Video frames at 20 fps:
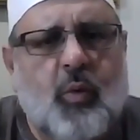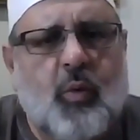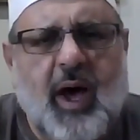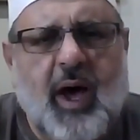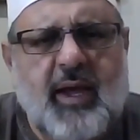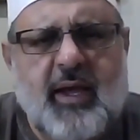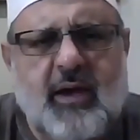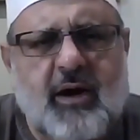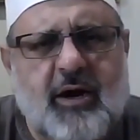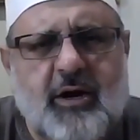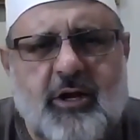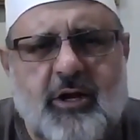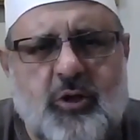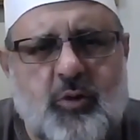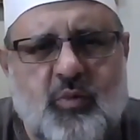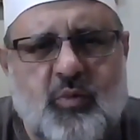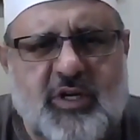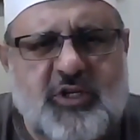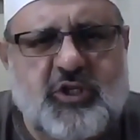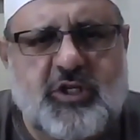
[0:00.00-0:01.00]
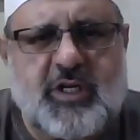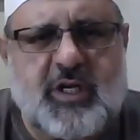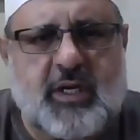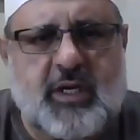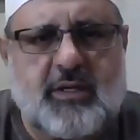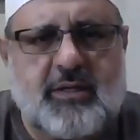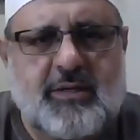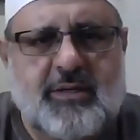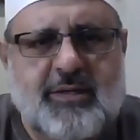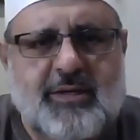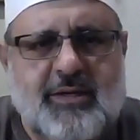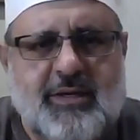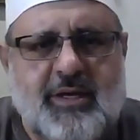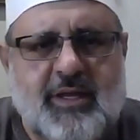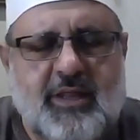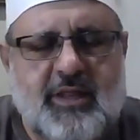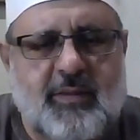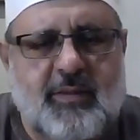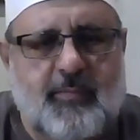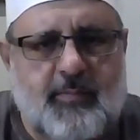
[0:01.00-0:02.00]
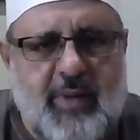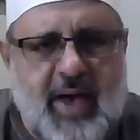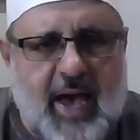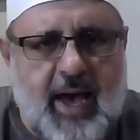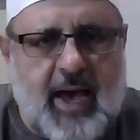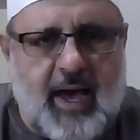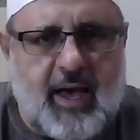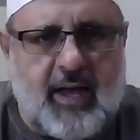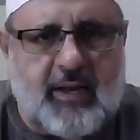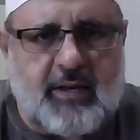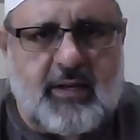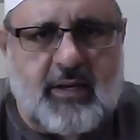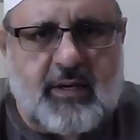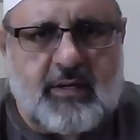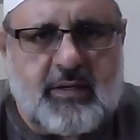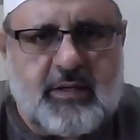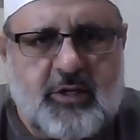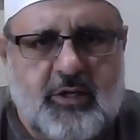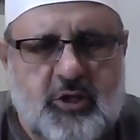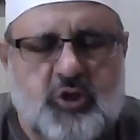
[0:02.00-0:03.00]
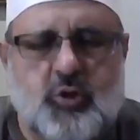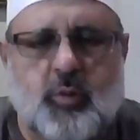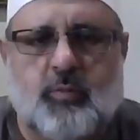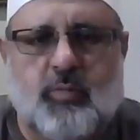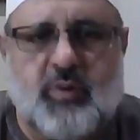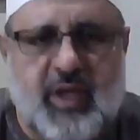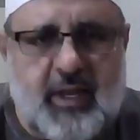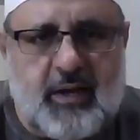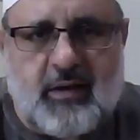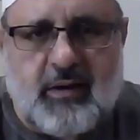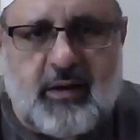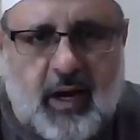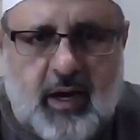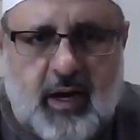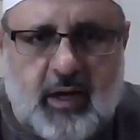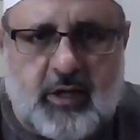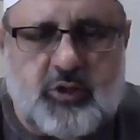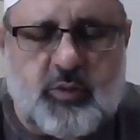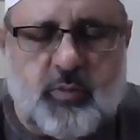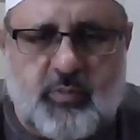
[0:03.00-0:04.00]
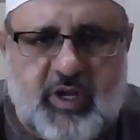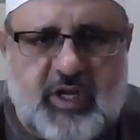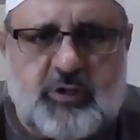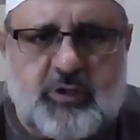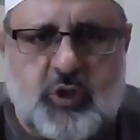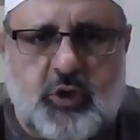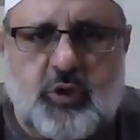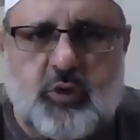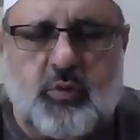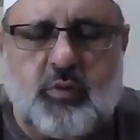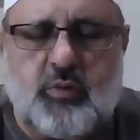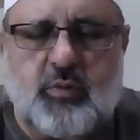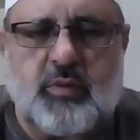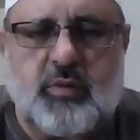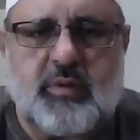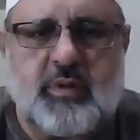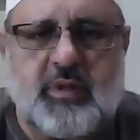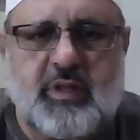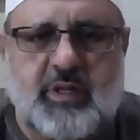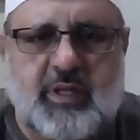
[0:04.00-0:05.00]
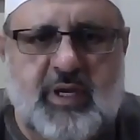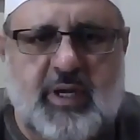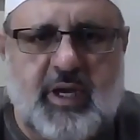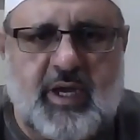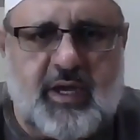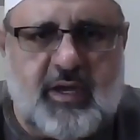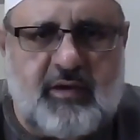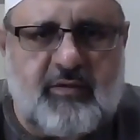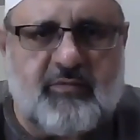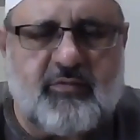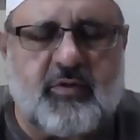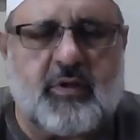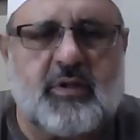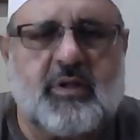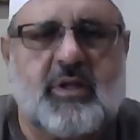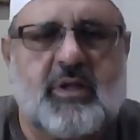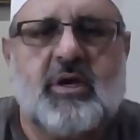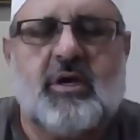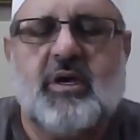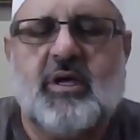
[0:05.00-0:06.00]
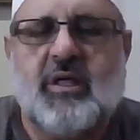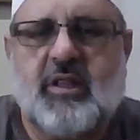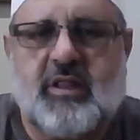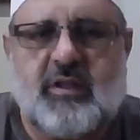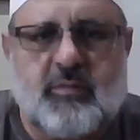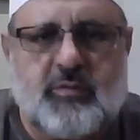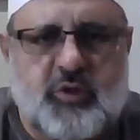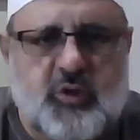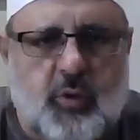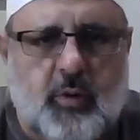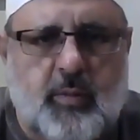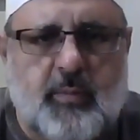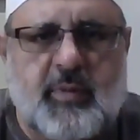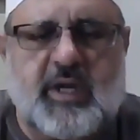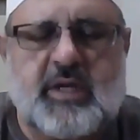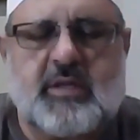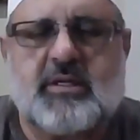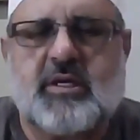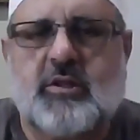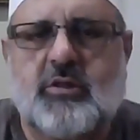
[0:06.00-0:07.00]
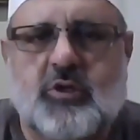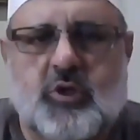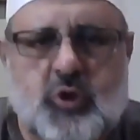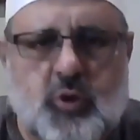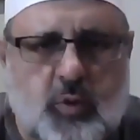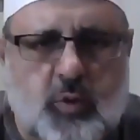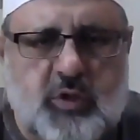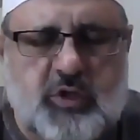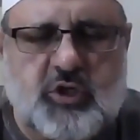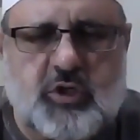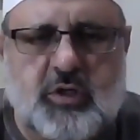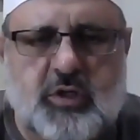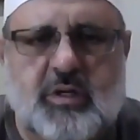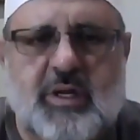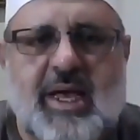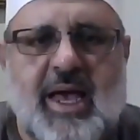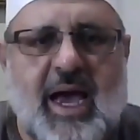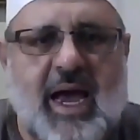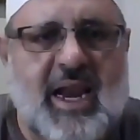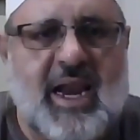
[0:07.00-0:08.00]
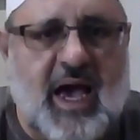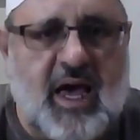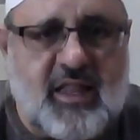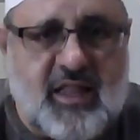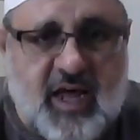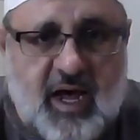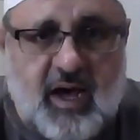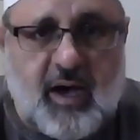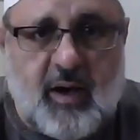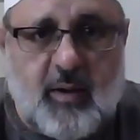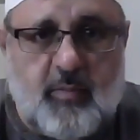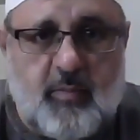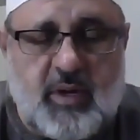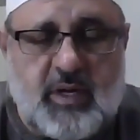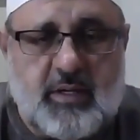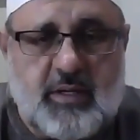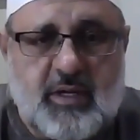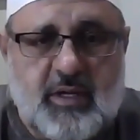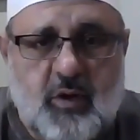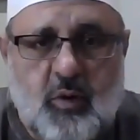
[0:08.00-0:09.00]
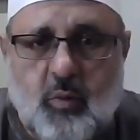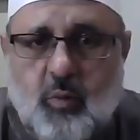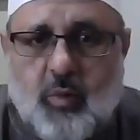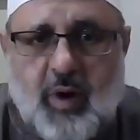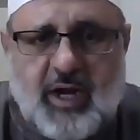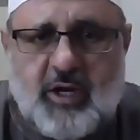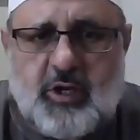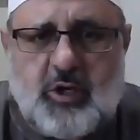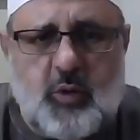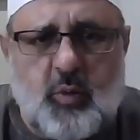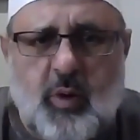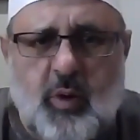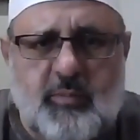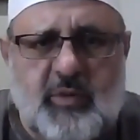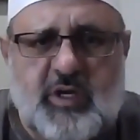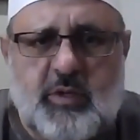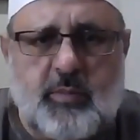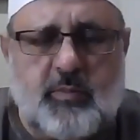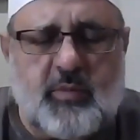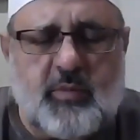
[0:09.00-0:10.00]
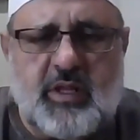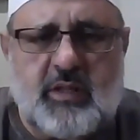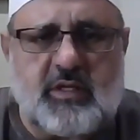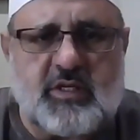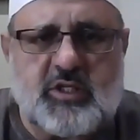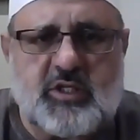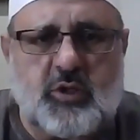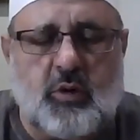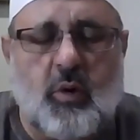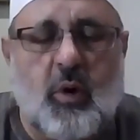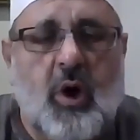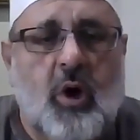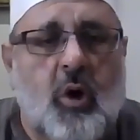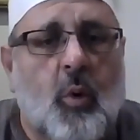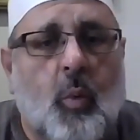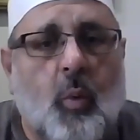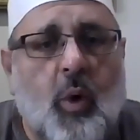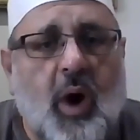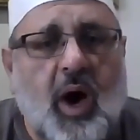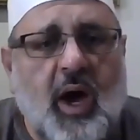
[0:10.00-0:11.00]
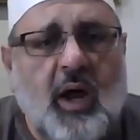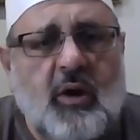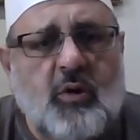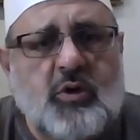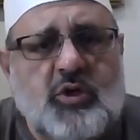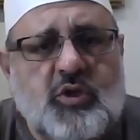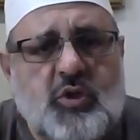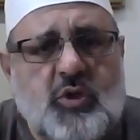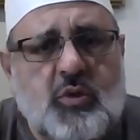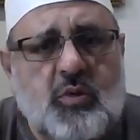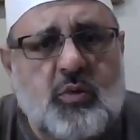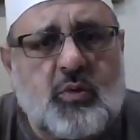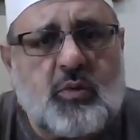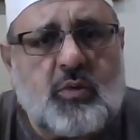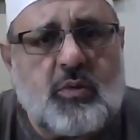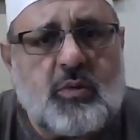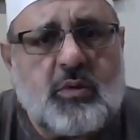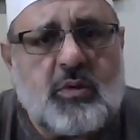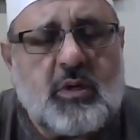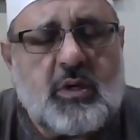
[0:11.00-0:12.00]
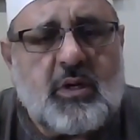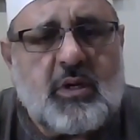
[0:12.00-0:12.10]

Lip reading: why are you rushing the bad to bring it on, to bring to you the evil, the torment, the torture, al-adhab? Why do you want me to bring this to you? Why don't you